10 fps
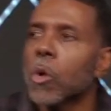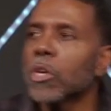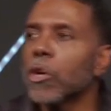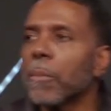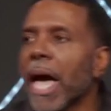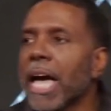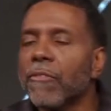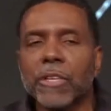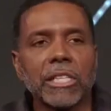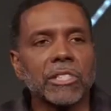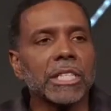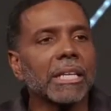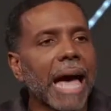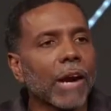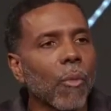when your behavior is
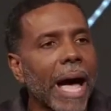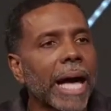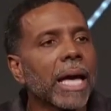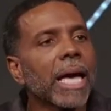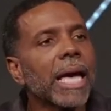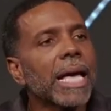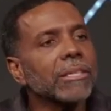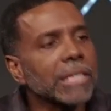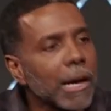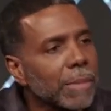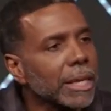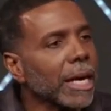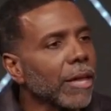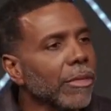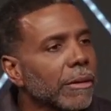still out of whack. It's coming
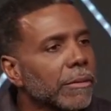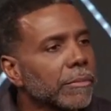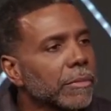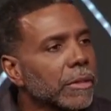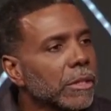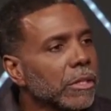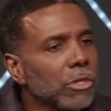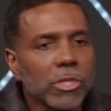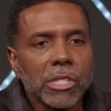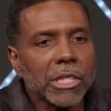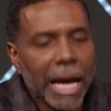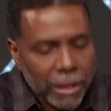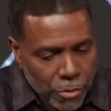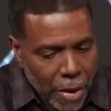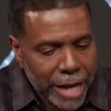together. You just
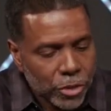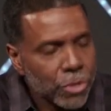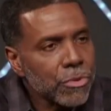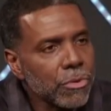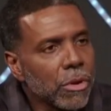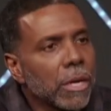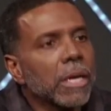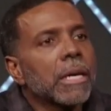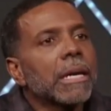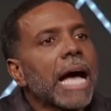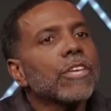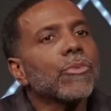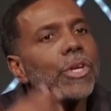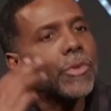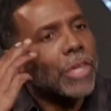got the right tool. Now you're
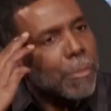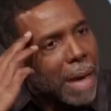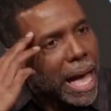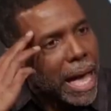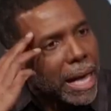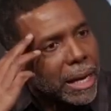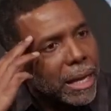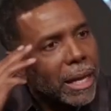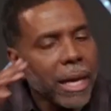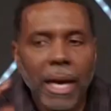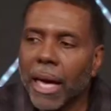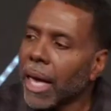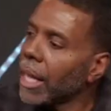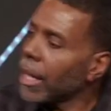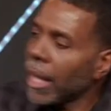renewing your mind.
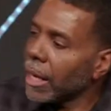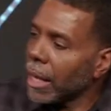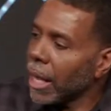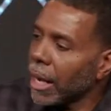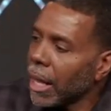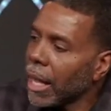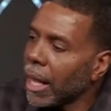And, and, and,